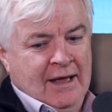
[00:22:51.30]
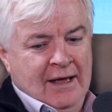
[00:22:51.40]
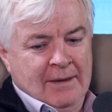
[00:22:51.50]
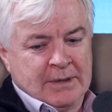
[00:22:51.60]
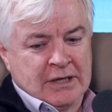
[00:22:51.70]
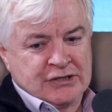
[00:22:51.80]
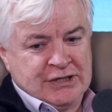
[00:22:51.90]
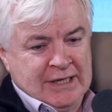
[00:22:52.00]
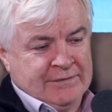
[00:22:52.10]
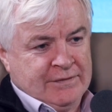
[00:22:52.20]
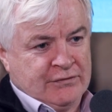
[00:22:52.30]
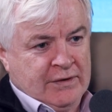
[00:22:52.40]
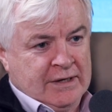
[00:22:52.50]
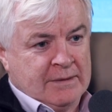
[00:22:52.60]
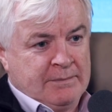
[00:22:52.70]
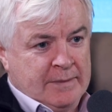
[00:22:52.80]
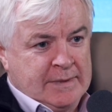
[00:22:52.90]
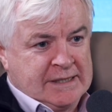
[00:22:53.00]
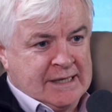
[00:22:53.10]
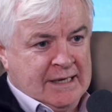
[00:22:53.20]
uh, because she infiltrated a
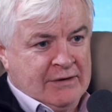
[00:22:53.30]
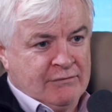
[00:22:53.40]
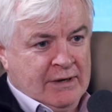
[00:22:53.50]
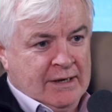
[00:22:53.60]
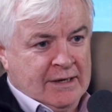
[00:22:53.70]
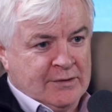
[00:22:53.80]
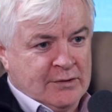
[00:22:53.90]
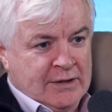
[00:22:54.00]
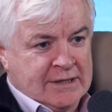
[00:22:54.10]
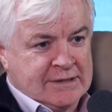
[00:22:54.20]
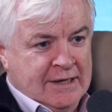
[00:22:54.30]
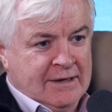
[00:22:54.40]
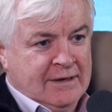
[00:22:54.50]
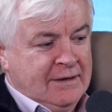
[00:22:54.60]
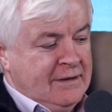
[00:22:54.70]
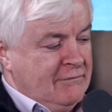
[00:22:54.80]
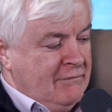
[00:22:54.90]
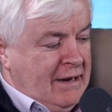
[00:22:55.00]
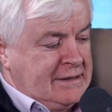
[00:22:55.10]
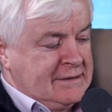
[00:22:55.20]
baby selling ring in Indonesia,
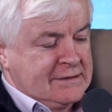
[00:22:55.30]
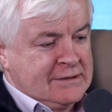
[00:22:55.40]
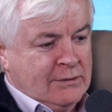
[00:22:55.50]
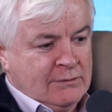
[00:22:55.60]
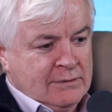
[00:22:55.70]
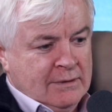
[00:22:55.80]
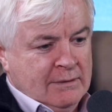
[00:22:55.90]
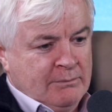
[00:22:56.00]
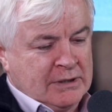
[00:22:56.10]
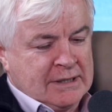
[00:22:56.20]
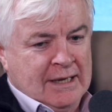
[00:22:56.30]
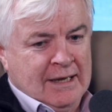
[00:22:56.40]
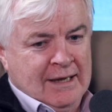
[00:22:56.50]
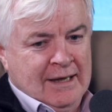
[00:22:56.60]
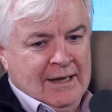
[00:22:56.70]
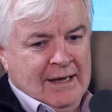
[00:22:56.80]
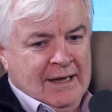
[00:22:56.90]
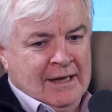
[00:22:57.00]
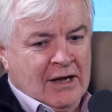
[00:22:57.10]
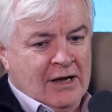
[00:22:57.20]
right? So, but
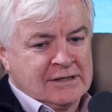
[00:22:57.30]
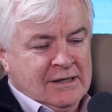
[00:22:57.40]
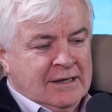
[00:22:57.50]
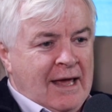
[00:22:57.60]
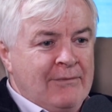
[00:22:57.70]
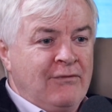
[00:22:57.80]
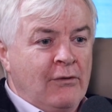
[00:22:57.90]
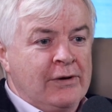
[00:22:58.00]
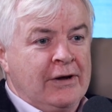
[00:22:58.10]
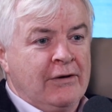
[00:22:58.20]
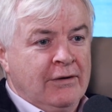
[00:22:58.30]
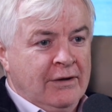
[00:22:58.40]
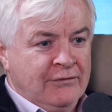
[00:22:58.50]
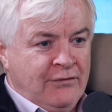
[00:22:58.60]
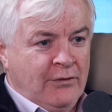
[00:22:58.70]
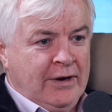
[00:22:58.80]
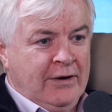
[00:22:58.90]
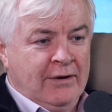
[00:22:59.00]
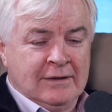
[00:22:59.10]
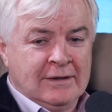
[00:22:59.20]
Gosnell kept phoning her and
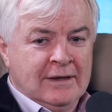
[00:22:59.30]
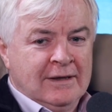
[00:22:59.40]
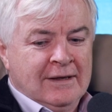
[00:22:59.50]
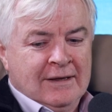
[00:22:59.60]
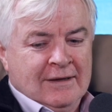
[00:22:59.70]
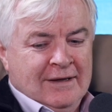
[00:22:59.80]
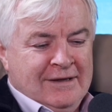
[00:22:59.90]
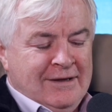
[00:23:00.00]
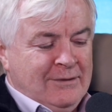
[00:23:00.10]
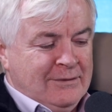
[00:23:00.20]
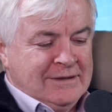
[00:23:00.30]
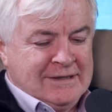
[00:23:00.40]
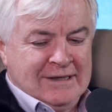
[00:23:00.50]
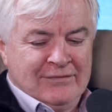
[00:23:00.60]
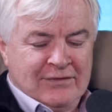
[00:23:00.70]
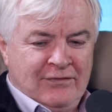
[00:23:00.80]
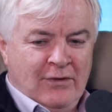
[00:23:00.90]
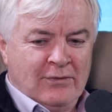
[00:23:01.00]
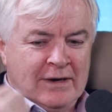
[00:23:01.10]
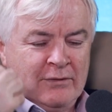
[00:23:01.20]
phoning her, and and you know she'd lift the
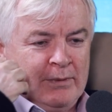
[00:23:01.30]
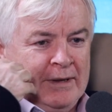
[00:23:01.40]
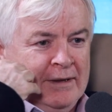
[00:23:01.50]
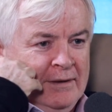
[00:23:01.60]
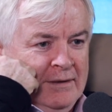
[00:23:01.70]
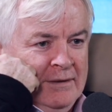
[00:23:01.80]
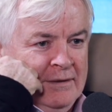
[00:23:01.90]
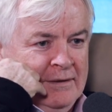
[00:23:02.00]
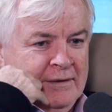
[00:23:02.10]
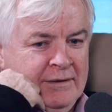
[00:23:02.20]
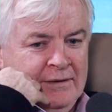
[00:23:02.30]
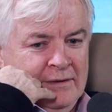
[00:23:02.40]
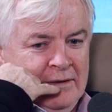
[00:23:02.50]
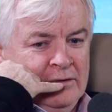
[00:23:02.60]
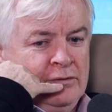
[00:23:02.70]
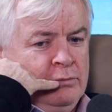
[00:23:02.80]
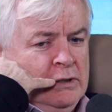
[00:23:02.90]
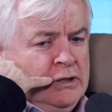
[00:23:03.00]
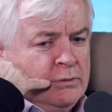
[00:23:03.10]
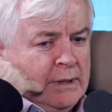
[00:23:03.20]
phone and it would be,
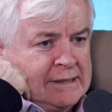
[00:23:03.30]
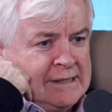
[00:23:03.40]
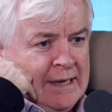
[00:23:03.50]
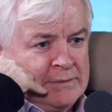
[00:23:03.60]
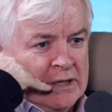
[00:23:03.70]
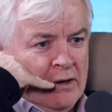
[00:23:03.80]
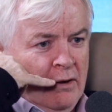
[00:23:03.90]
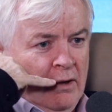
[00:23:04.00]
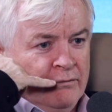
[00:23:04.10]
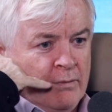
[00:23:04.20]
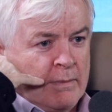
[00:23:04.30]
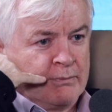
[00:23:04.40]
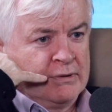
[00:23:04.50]
"Will you accept a call from a